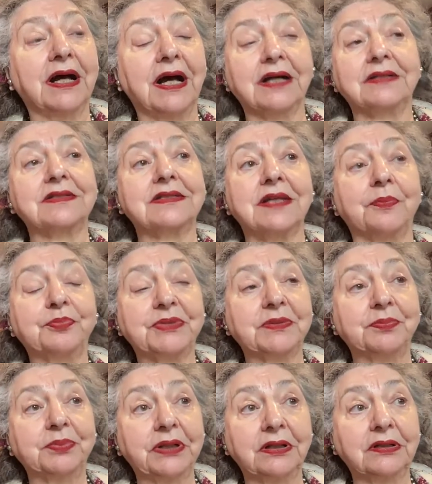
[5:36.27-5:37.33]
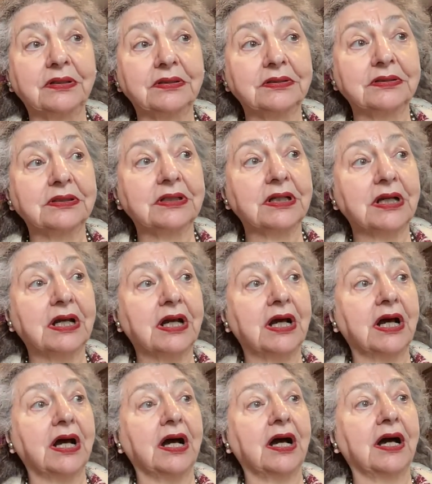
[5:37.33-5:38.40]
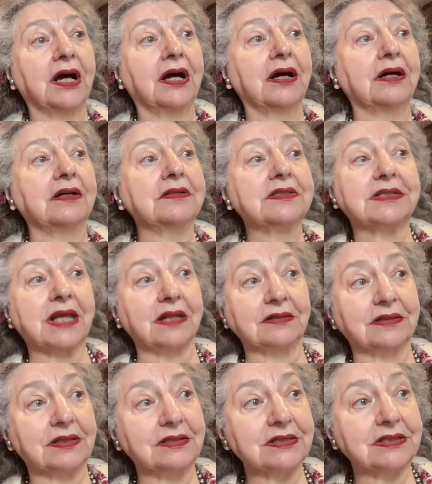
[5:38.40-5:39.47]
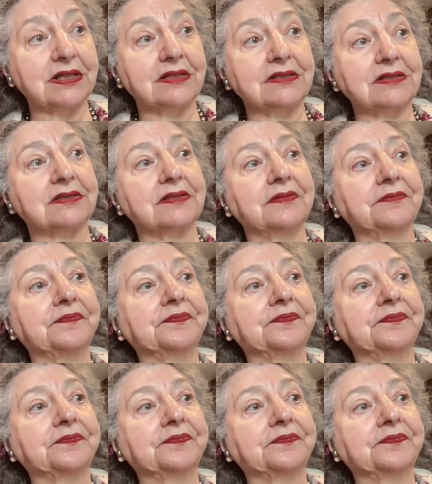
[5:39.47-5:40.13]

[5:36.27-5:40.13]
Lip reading: acceptable sentences,